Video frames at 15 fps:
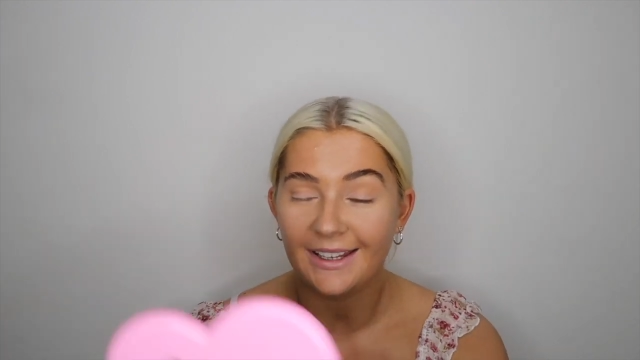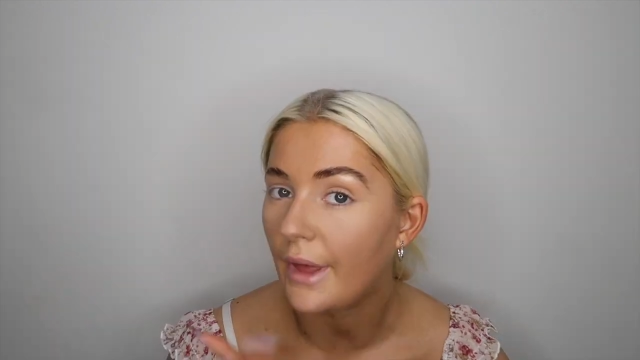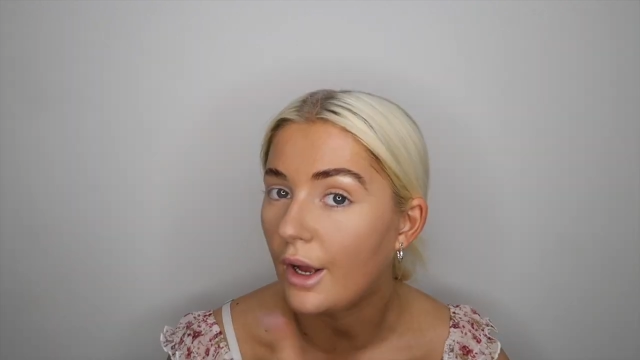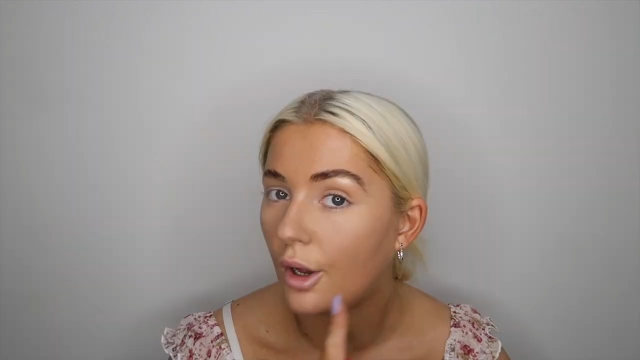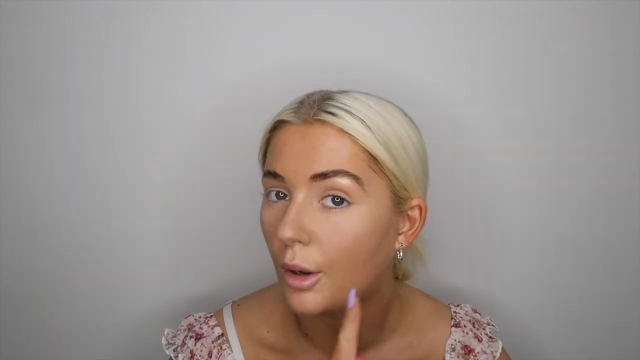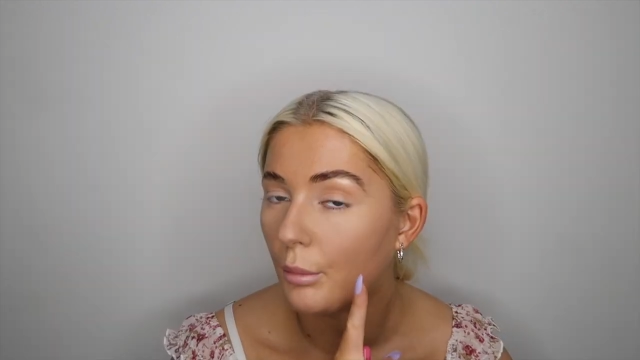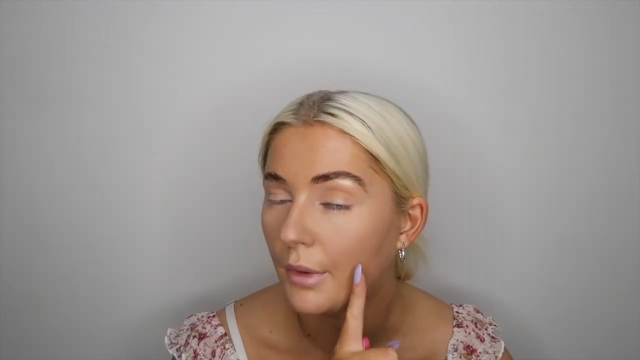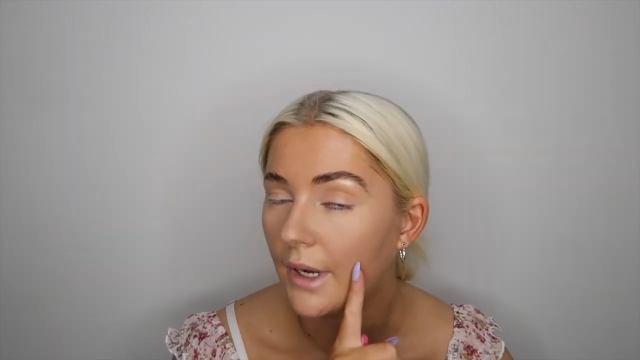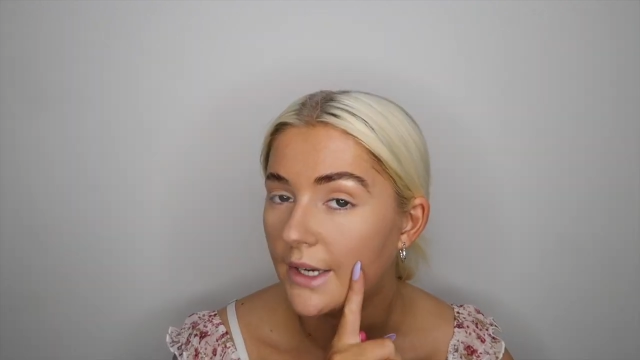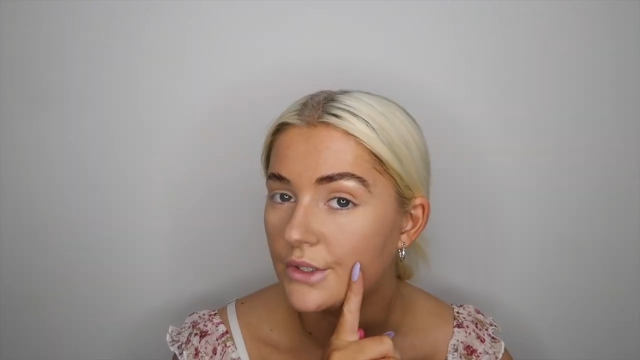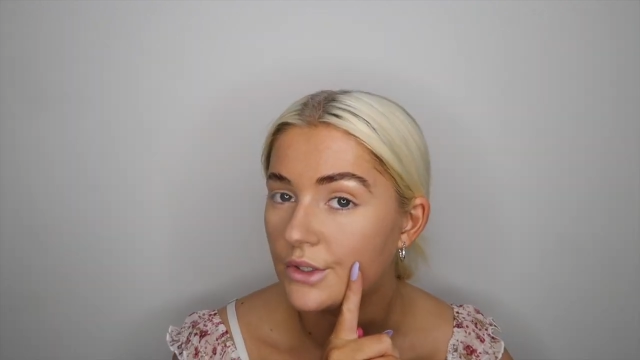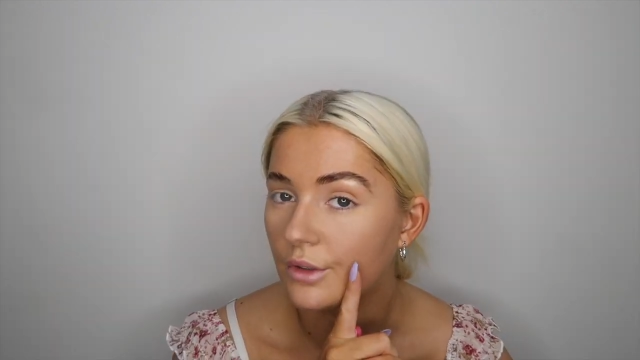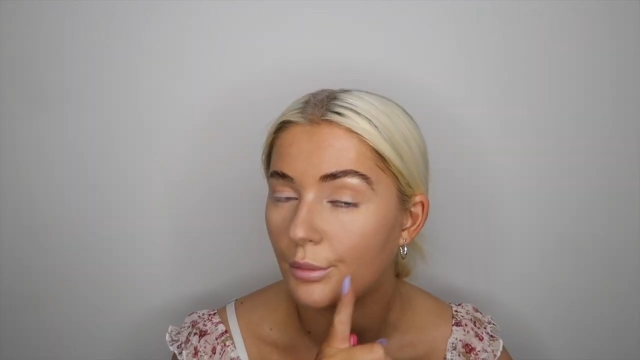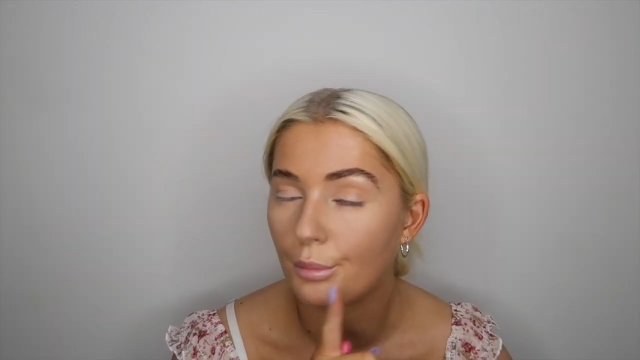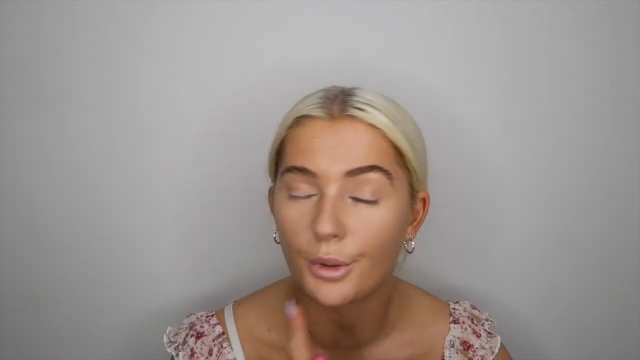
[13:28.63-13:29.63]
That
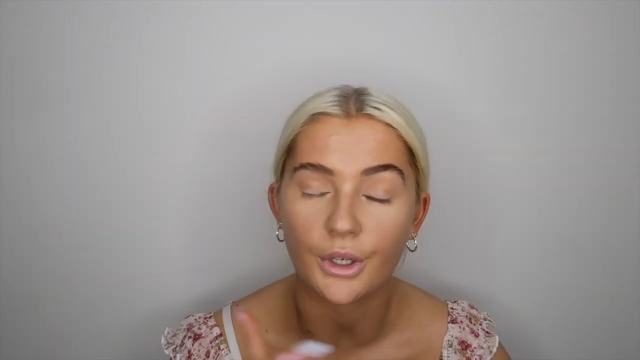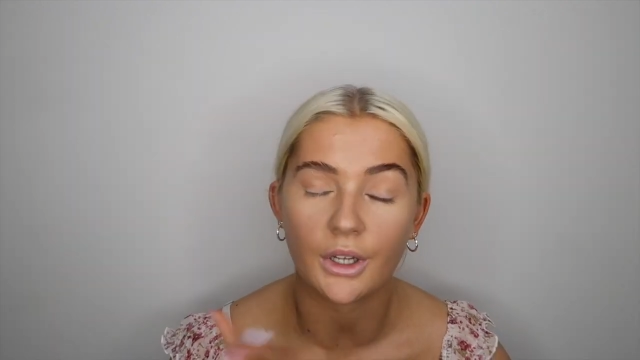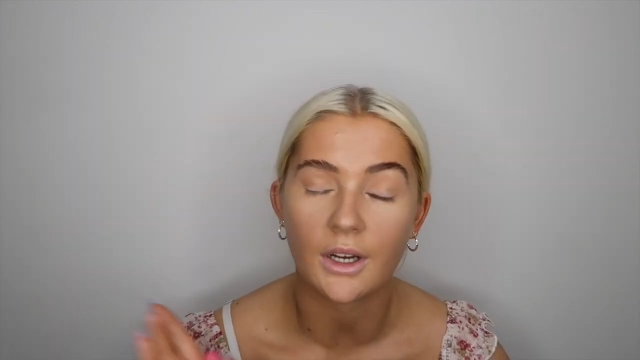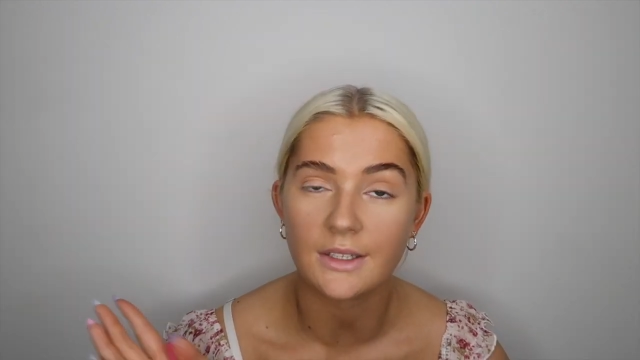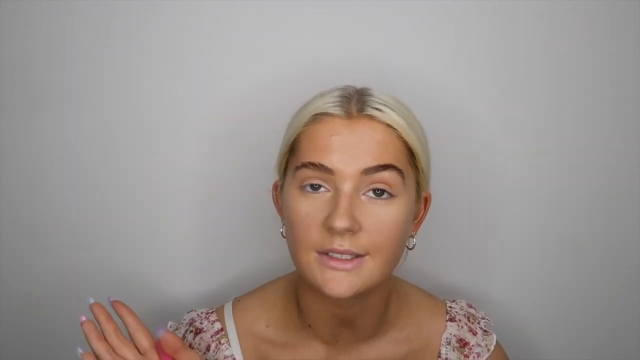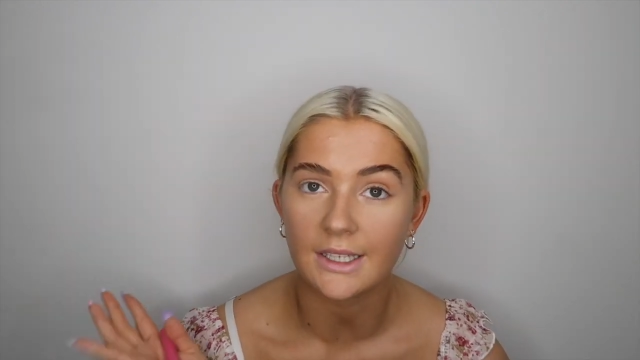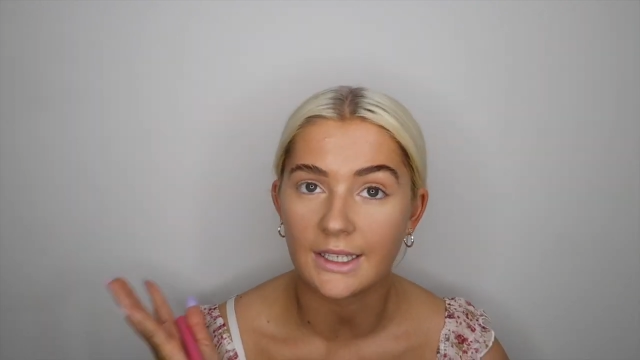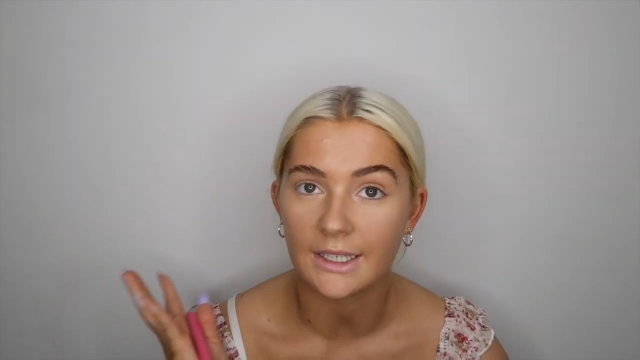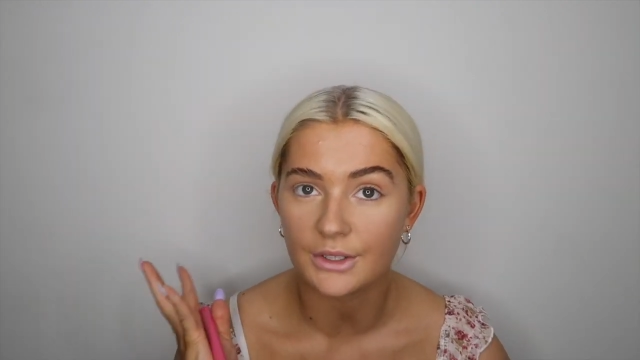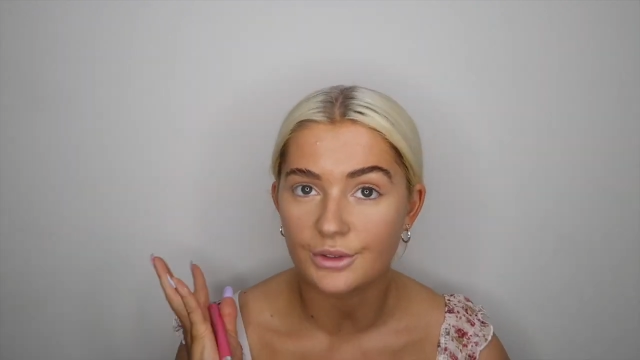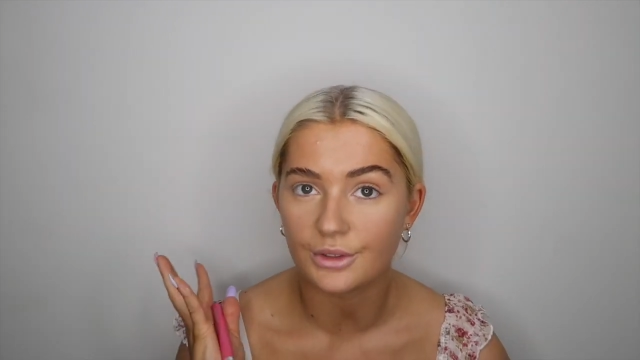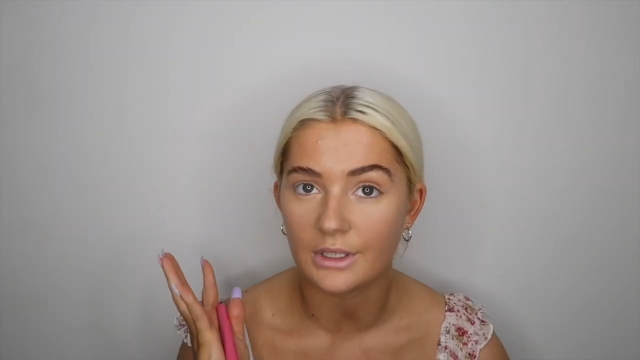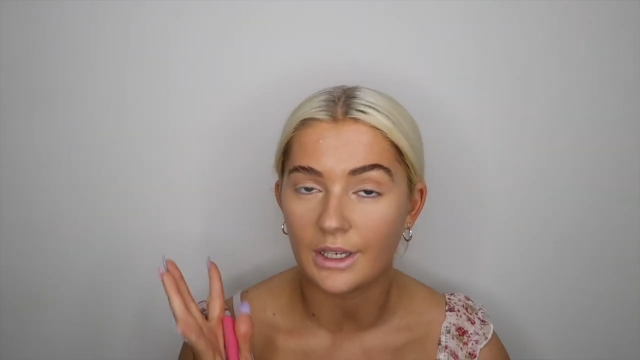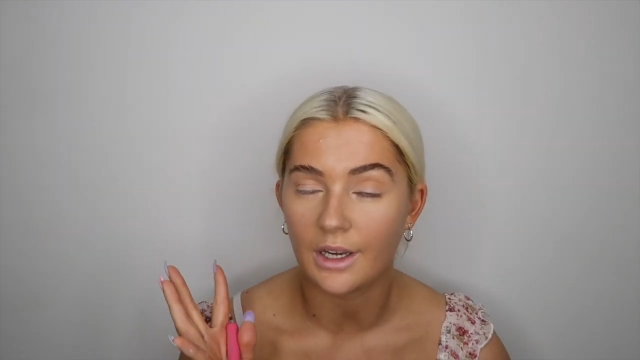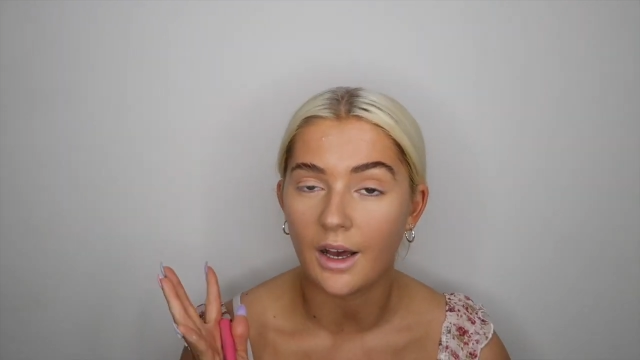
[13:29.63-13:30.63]
combination of products I
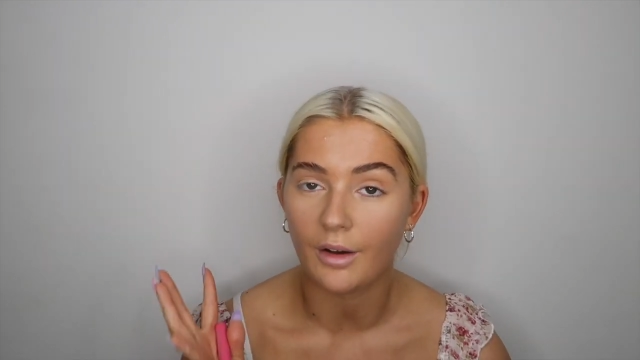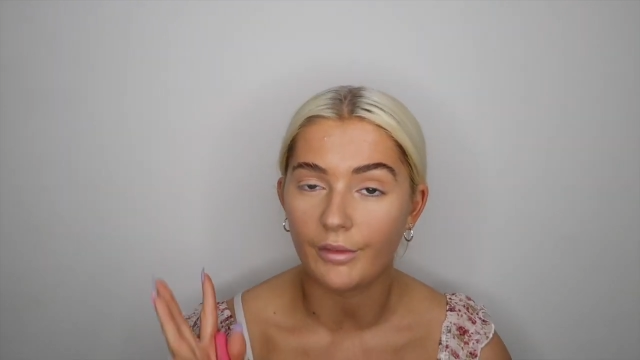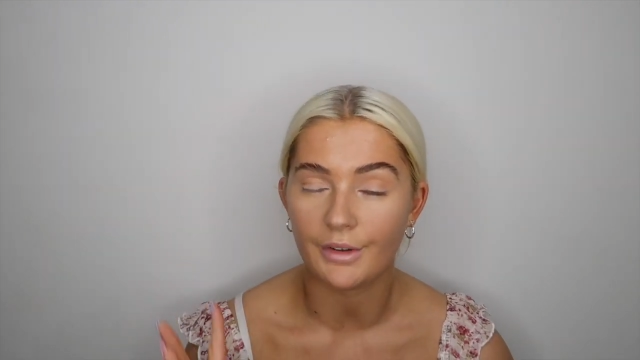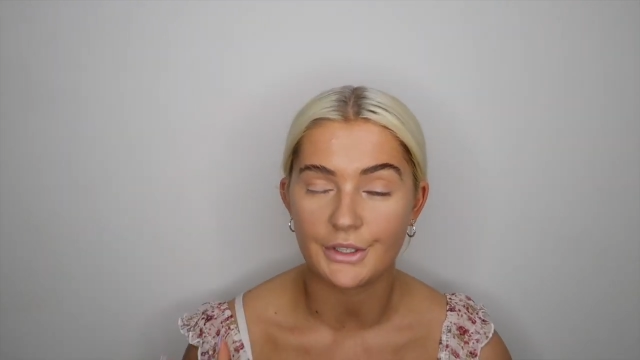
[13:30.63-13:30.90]
literally love.